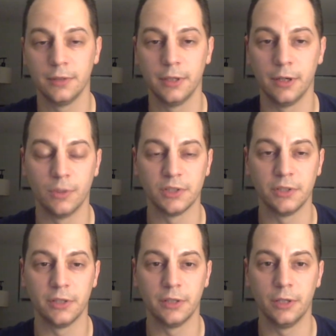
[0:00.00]
You know, it wasn't
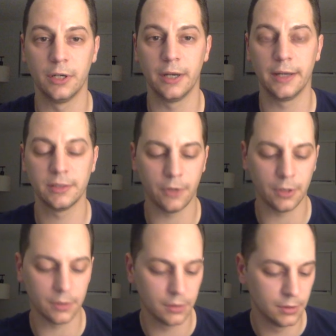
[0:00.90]
your guys'
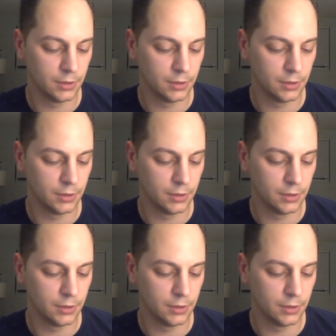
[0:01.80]
fault.